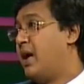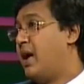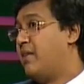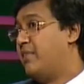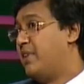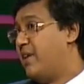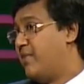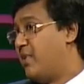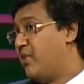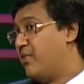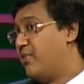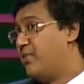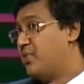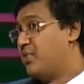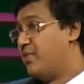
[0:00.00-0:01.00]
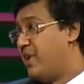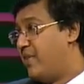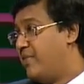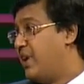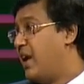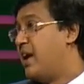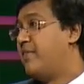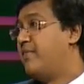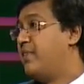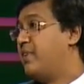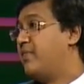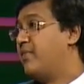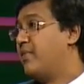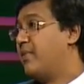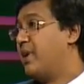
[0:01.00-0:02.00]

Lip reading: And we have derived,